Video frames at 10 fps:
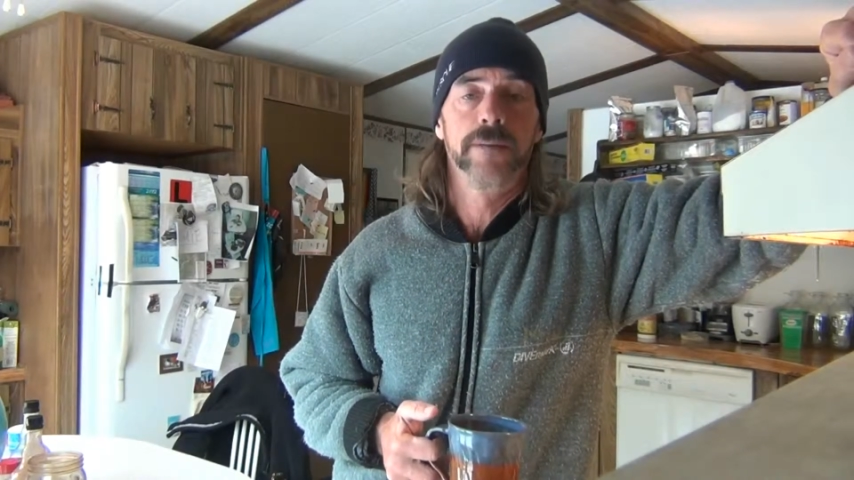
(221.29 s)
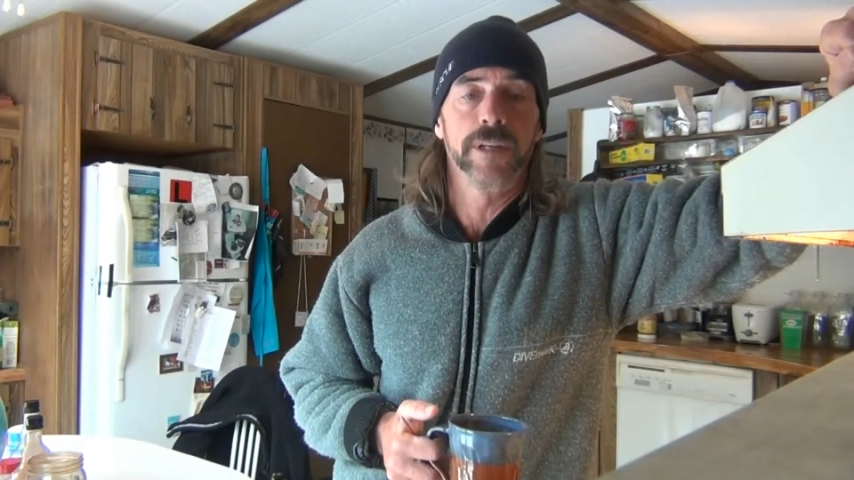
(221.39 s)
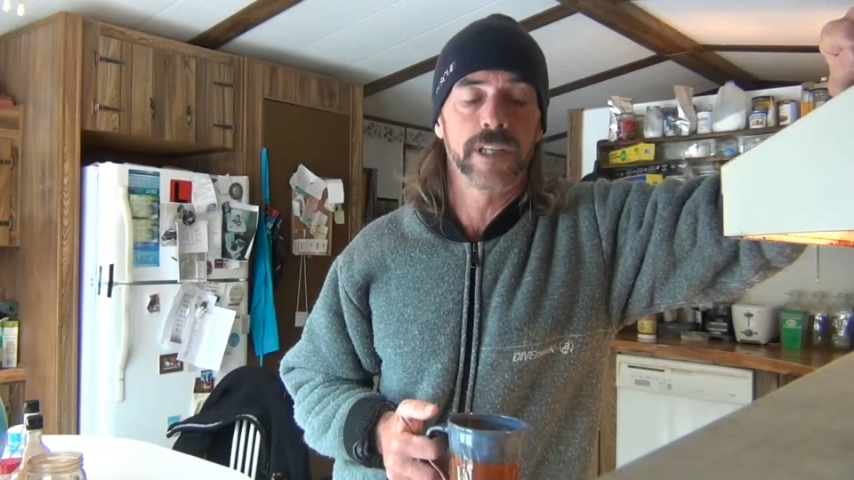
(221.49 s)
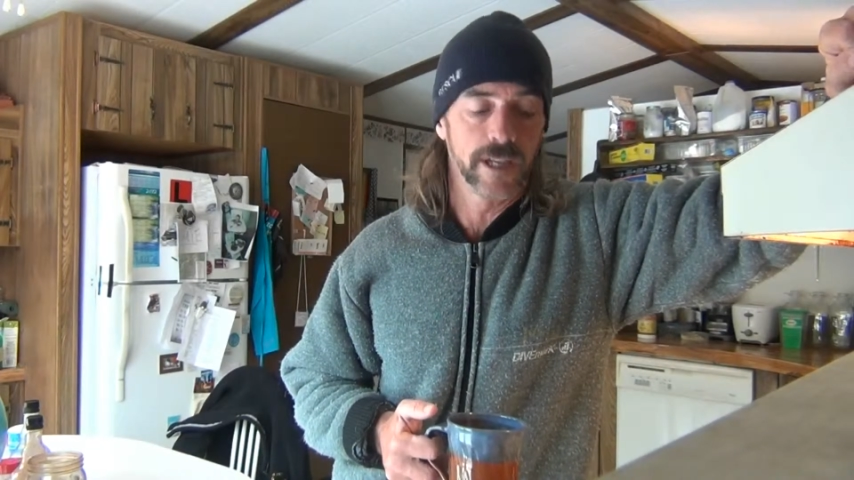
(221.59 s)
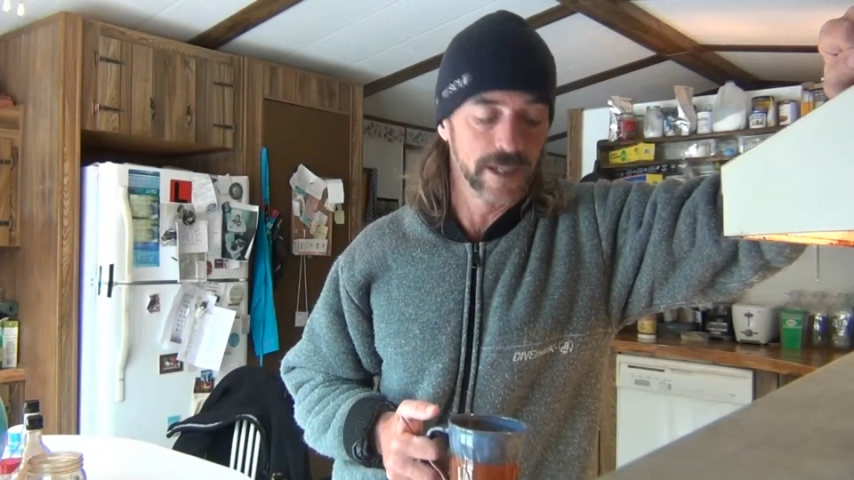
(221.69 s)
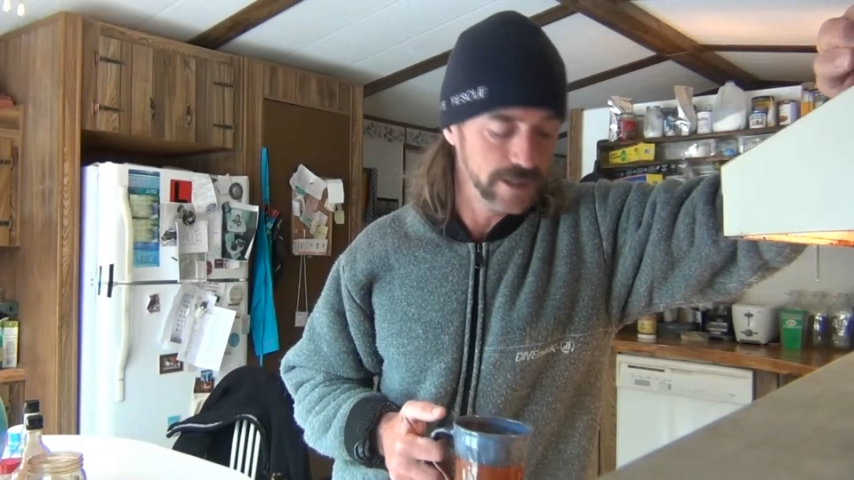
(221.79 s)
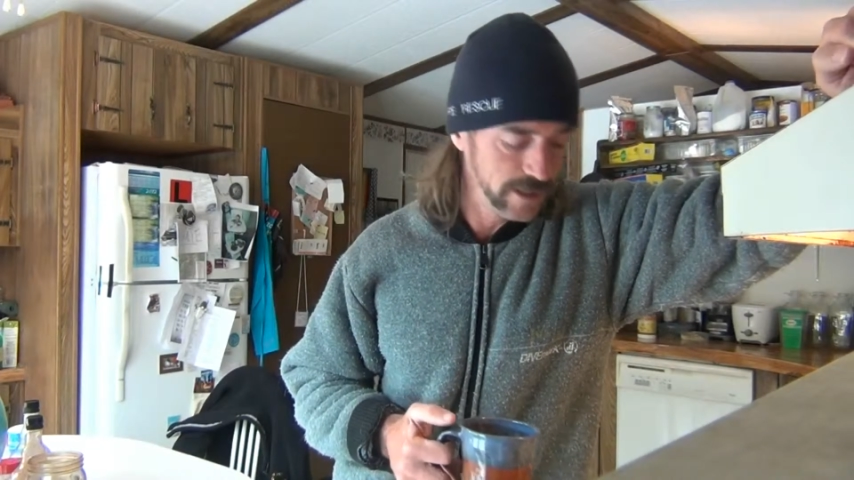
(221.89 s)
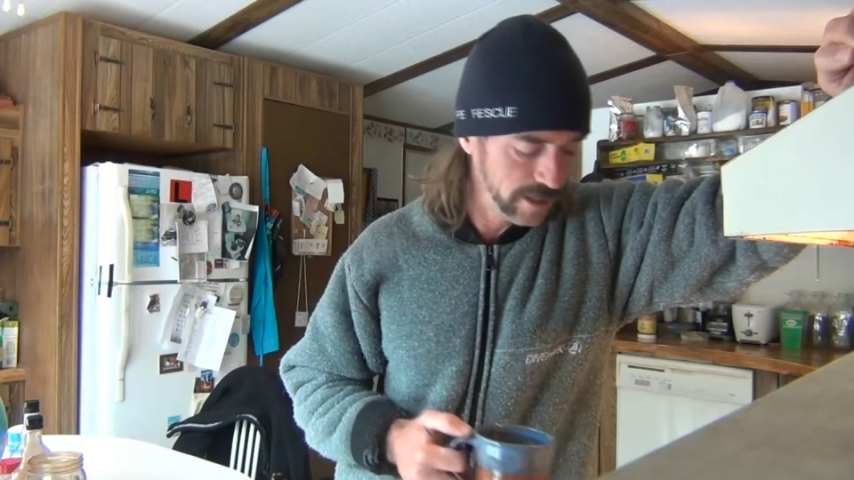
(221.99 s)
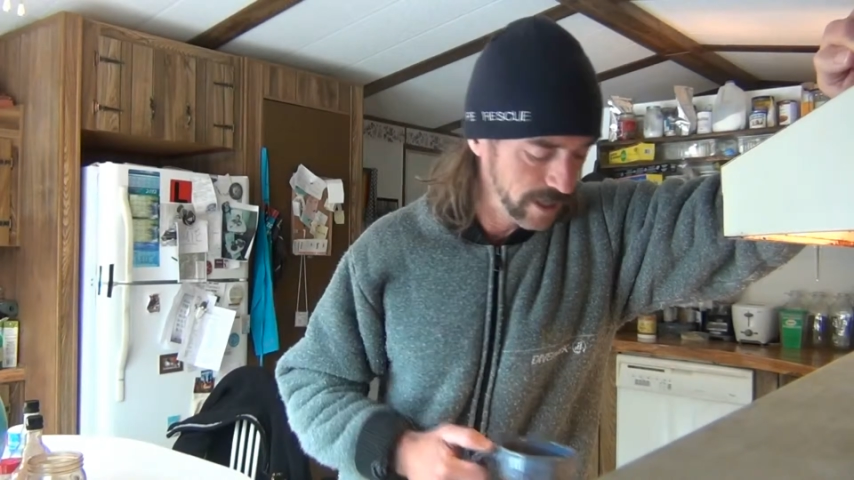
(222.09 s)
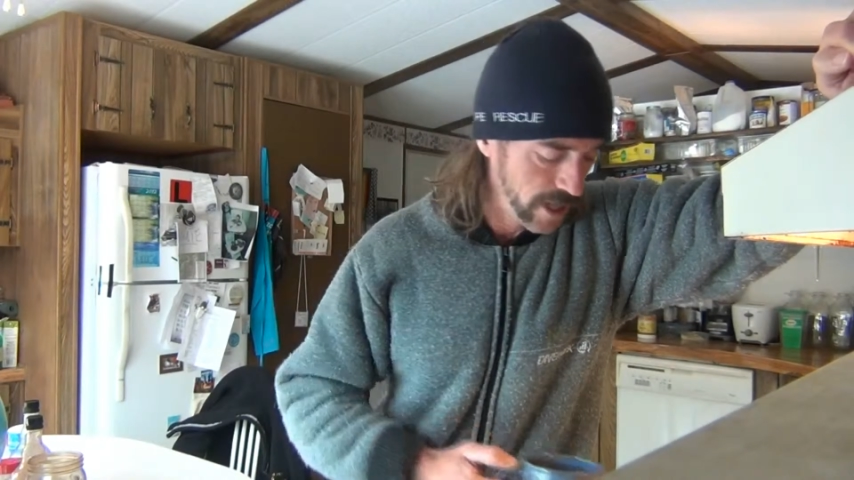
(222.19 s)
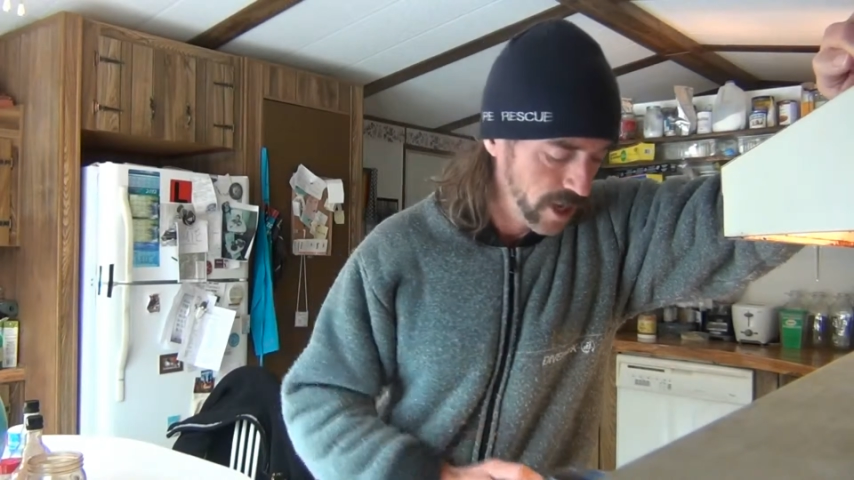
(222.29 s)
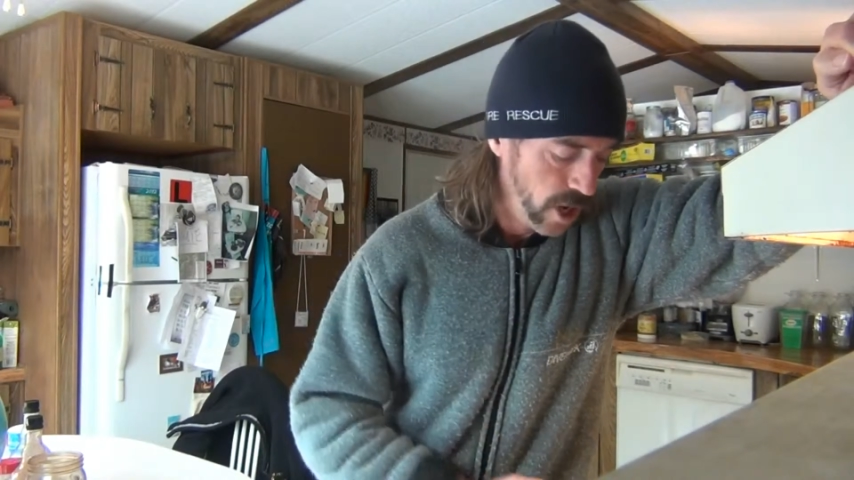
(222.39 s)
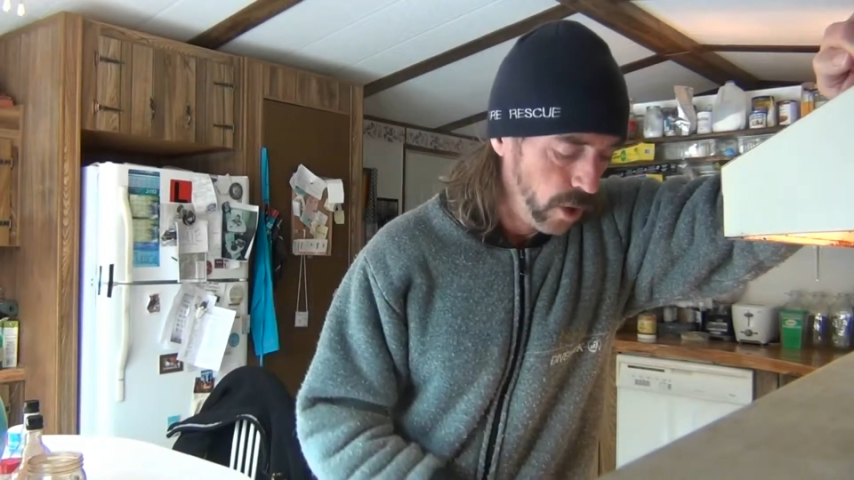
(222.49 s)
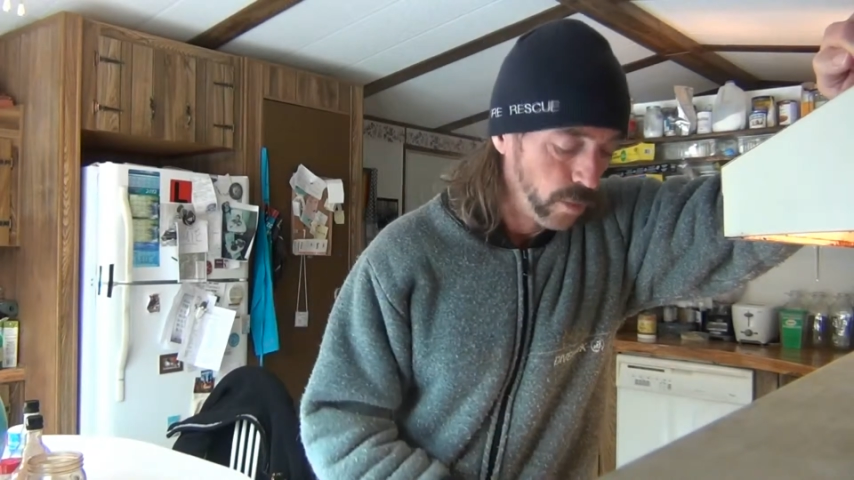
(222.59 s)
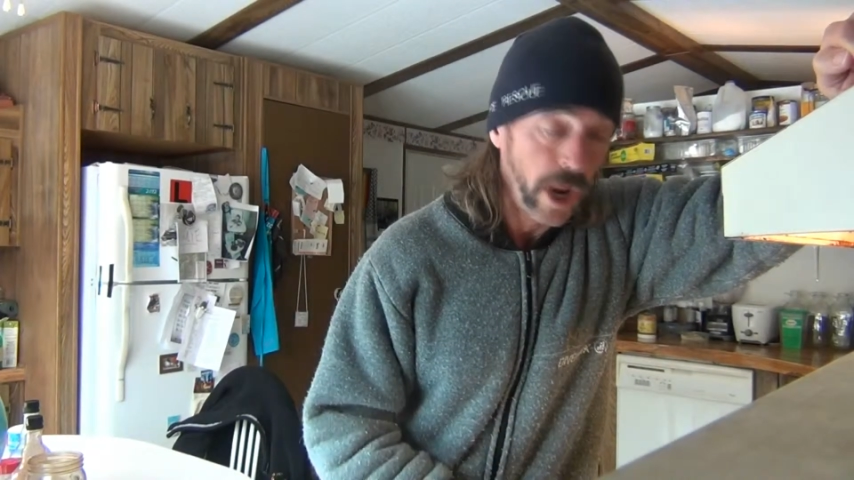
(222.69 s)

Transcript: Because when